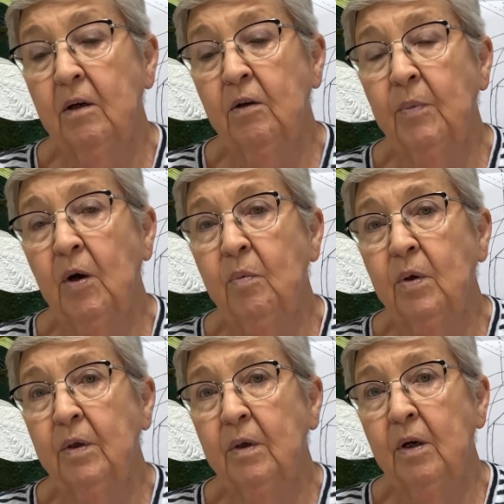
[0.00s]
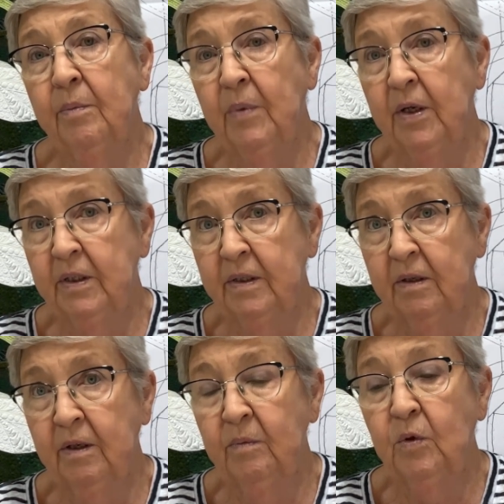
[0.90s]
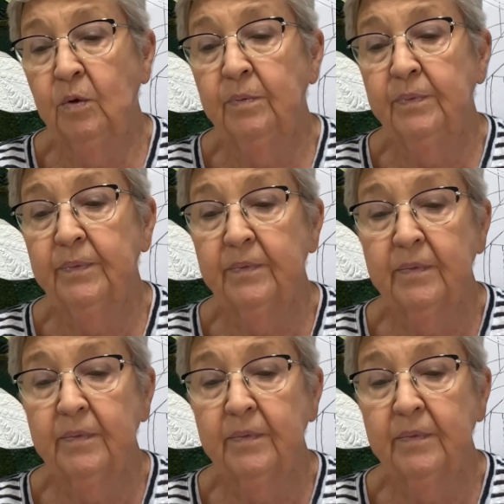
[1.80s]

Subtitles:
on my design wall.